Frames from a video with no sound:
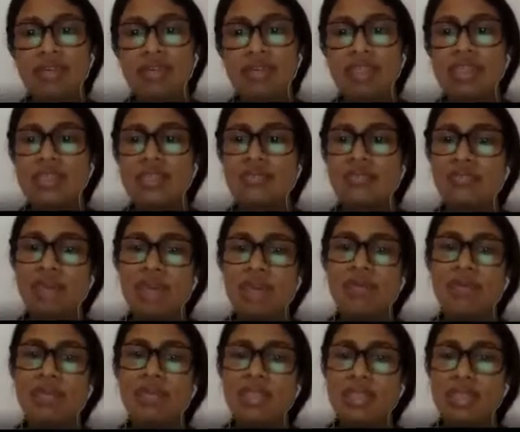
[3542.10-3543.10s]
is the
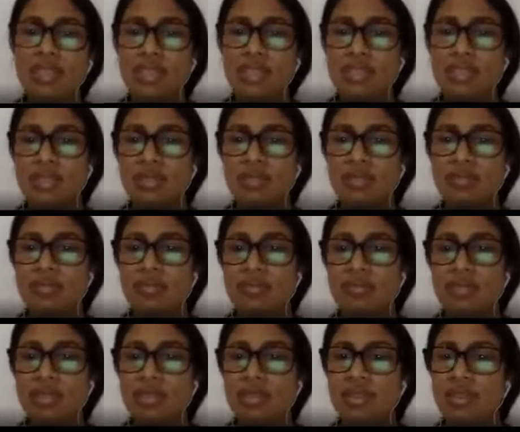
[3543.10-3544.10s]
payment system?
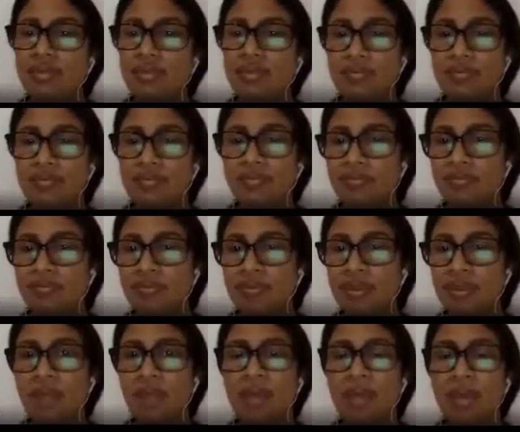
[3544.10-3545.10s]

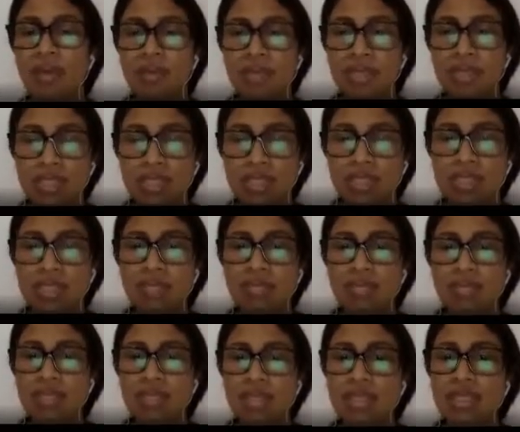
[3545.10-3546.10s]
Payment system
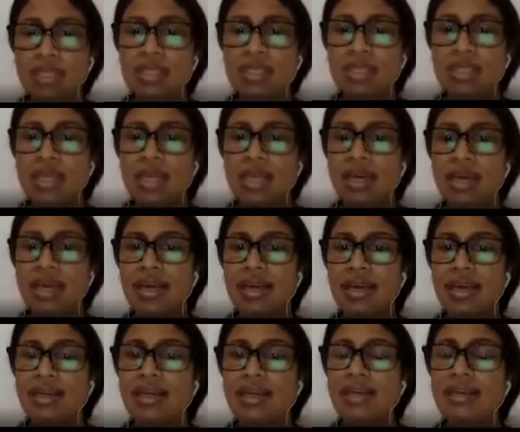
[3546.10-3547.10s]
is
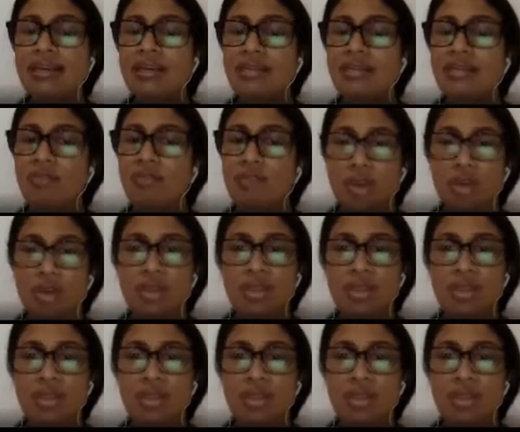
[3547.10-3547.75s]
what?